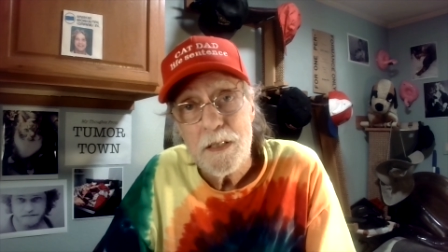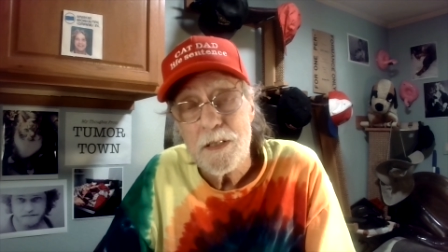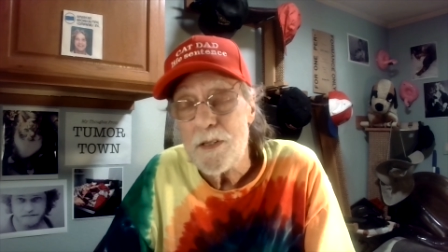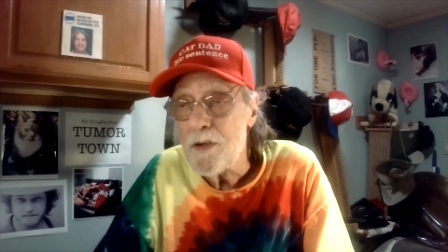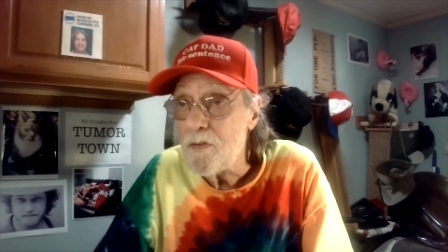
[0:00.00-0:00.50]

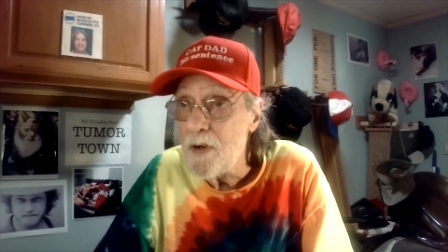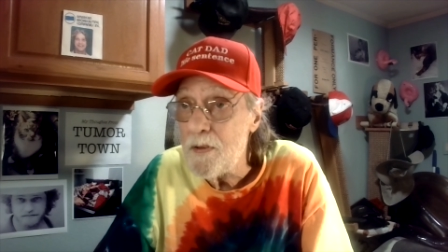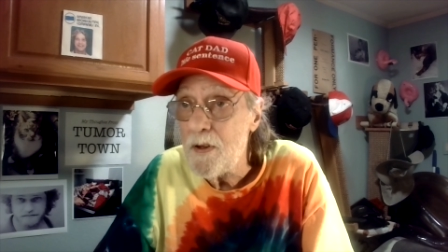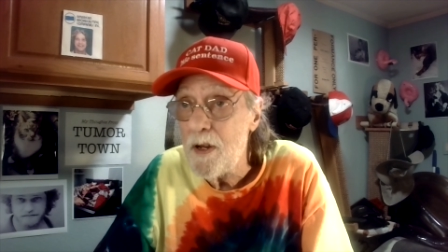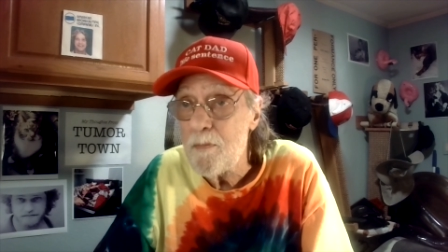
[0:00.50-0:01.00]
So you
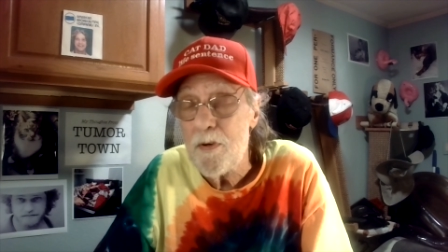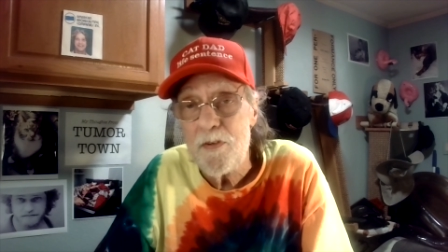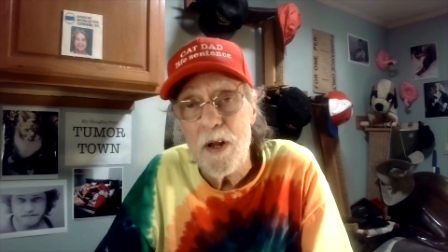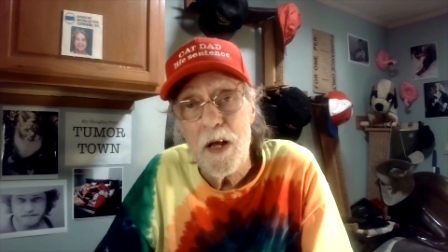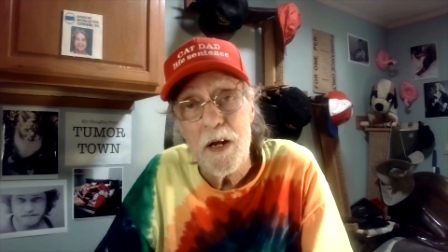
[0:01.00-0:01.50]
run the
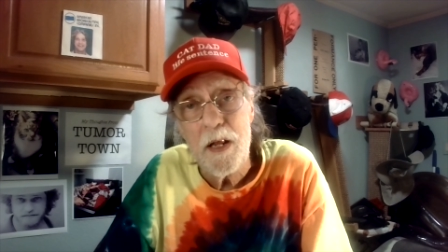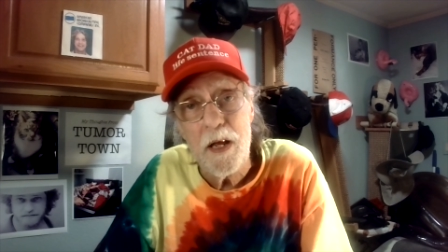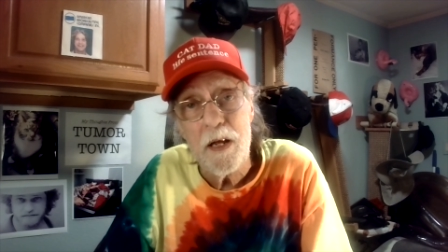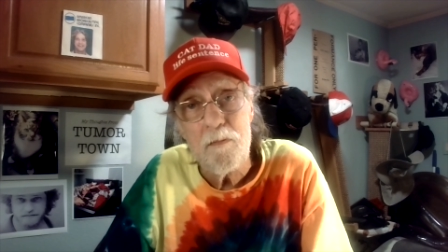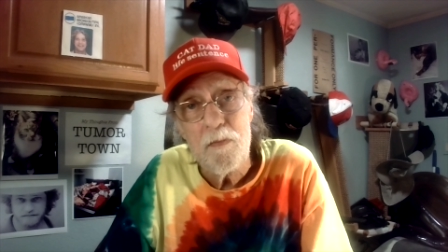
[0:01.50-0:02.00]
numbers down
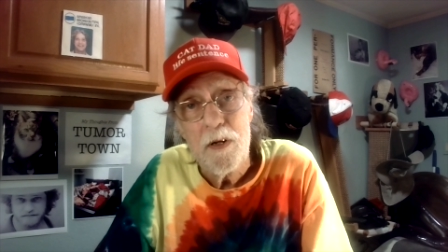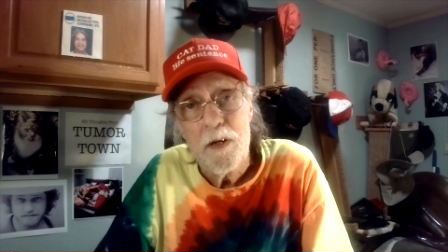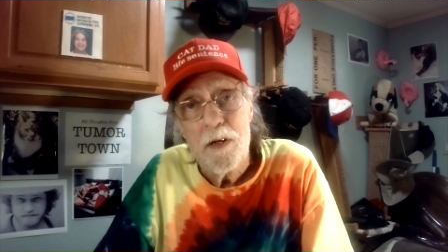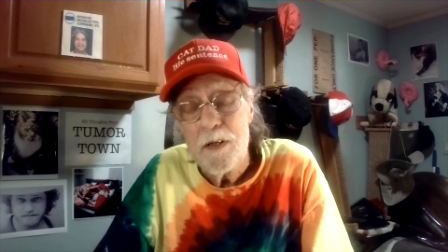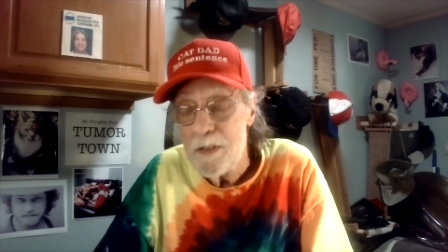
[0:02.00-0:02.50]
again.
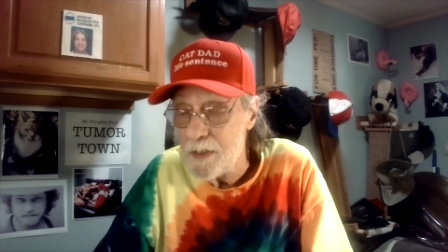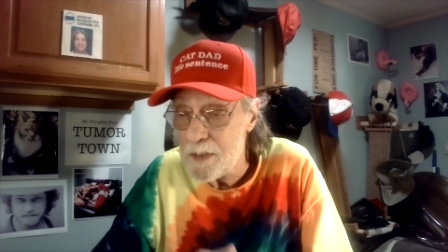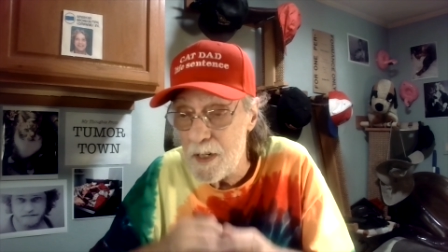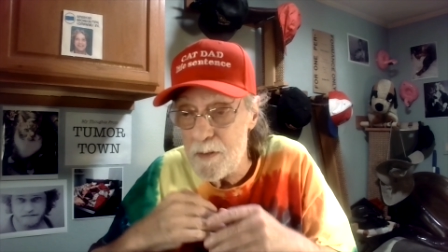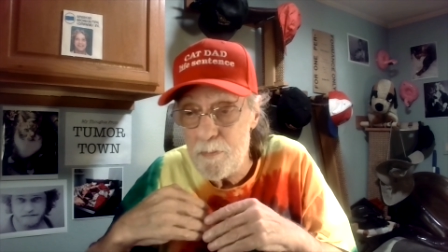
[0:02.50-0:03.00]
You
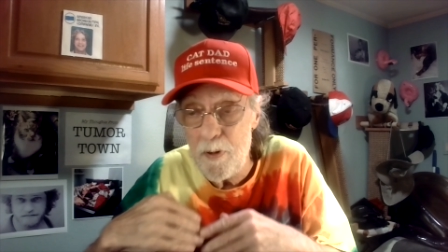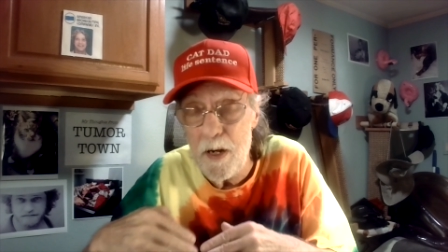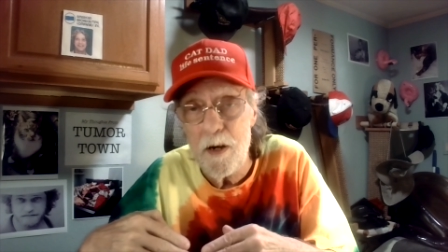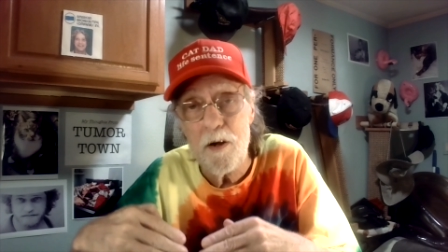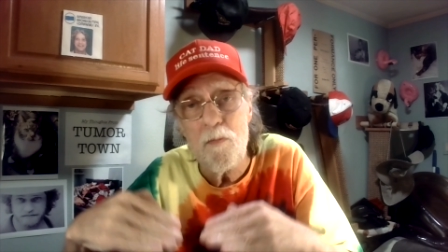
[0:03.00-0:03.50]
start
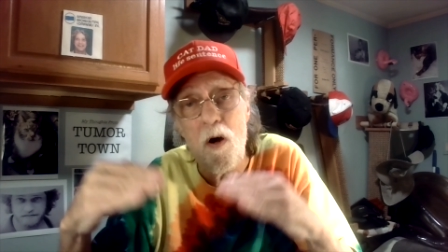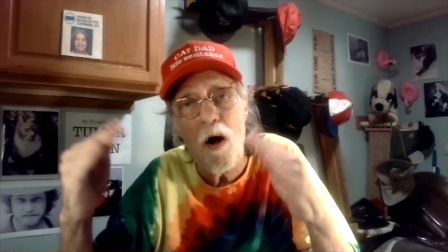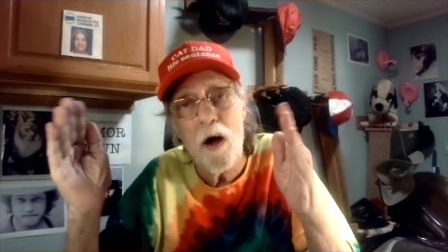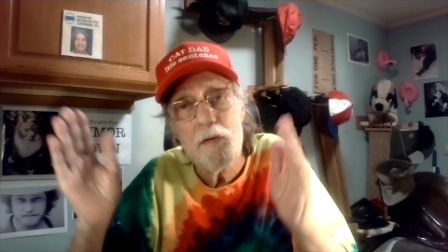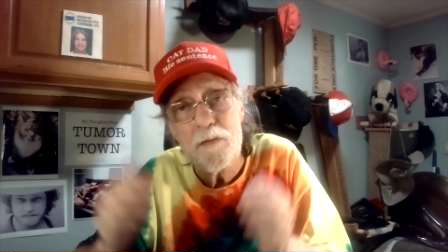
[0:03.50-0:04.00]
pairing them
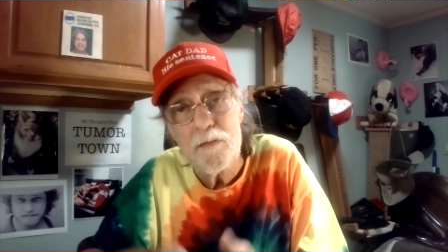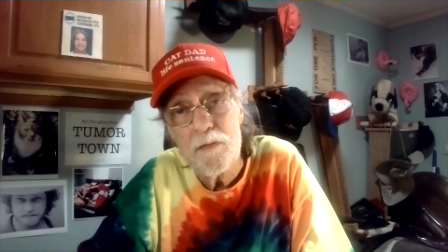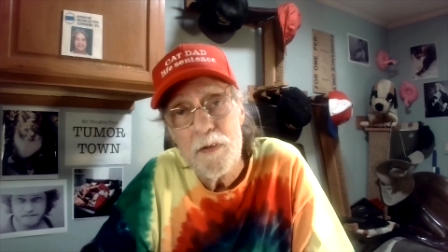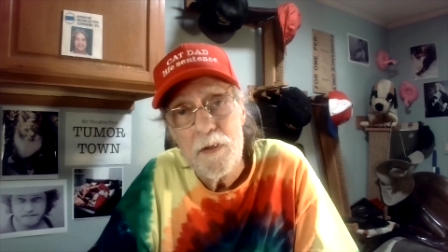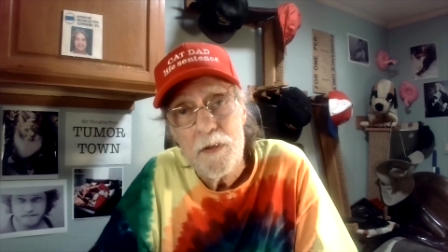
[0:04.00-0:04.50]
off.
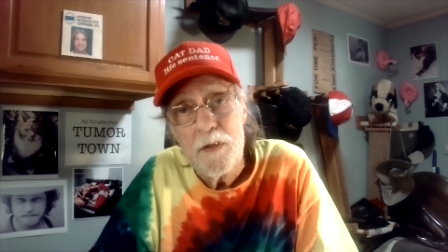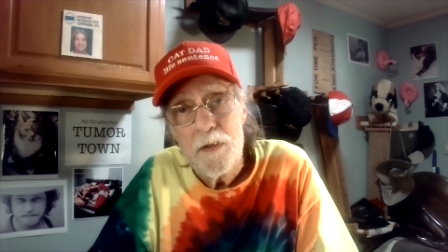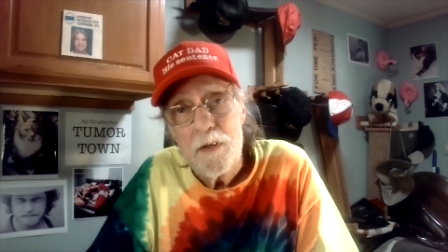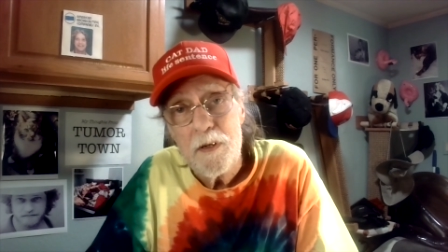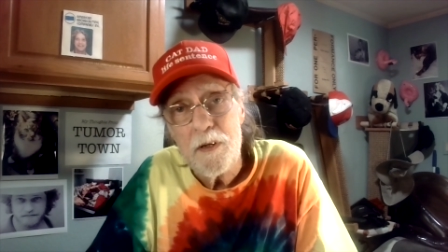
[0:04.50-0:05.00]

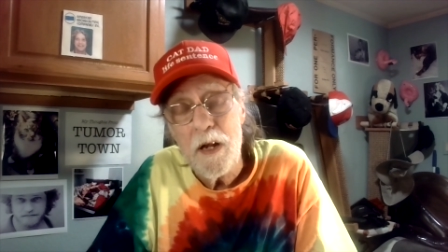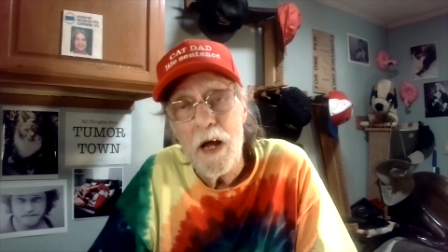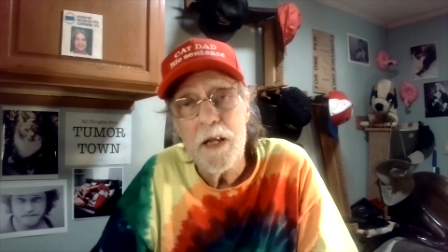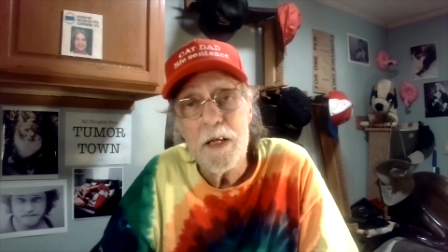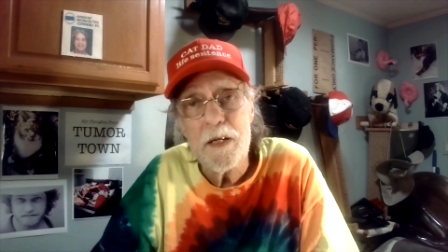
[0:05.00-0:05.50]

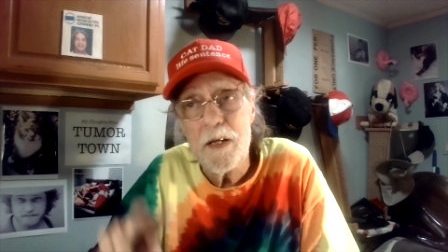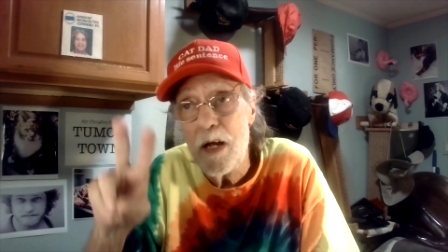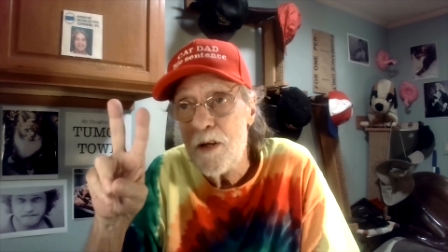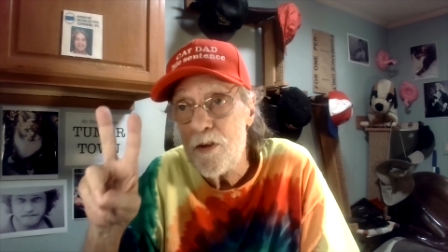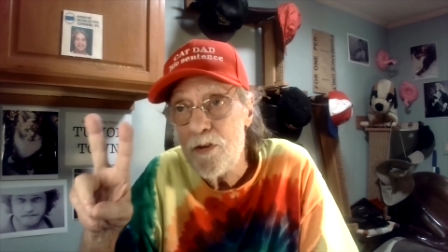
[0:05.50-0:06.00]
Now you get
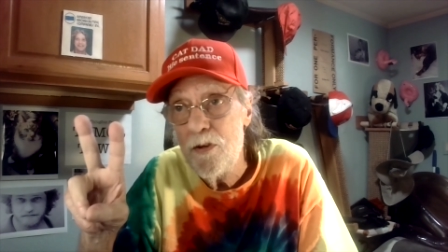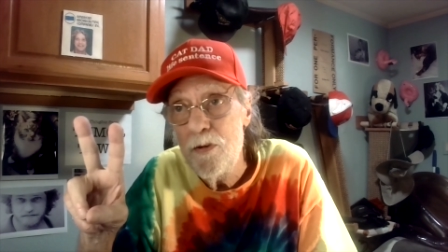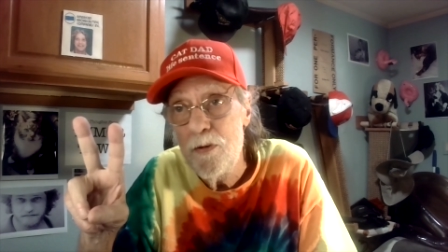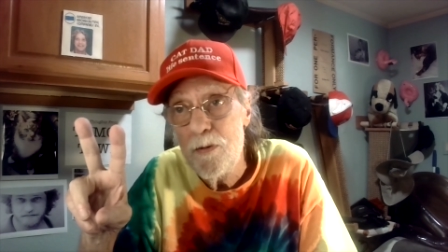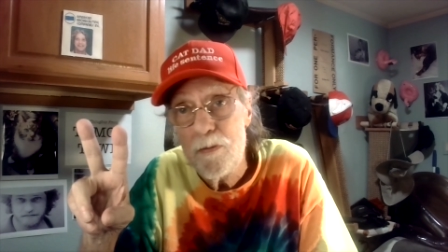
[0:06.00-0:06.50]
down to
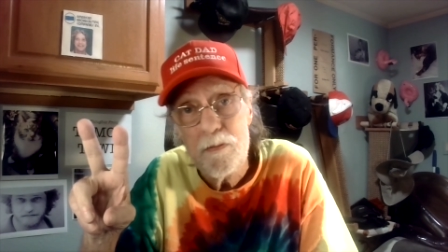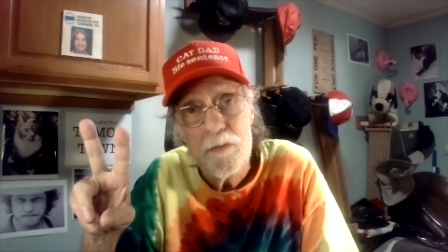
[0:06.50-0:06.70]
two